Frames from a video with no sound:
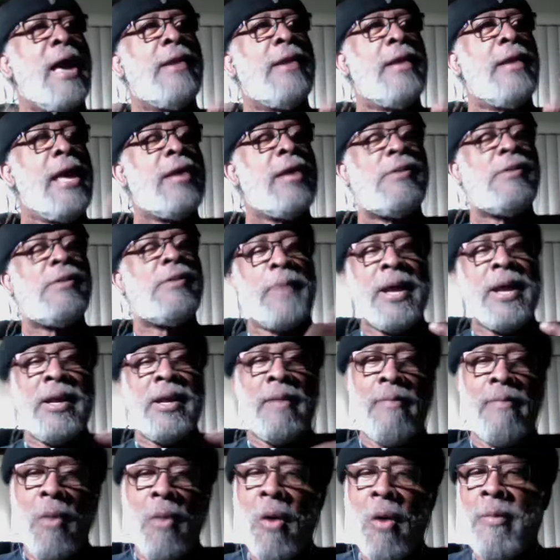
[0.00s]
explain the
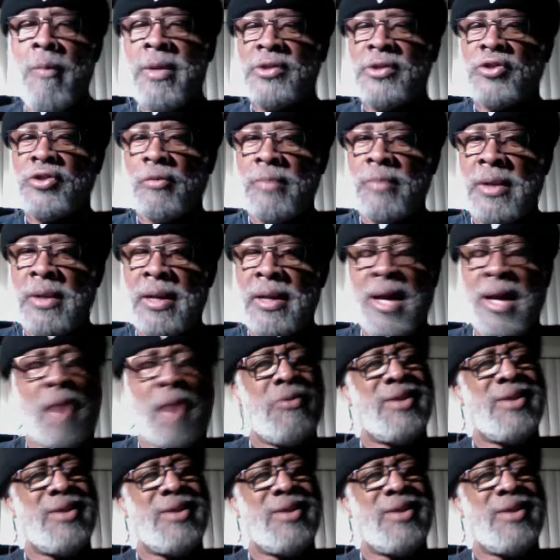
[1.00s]
moment to me, I was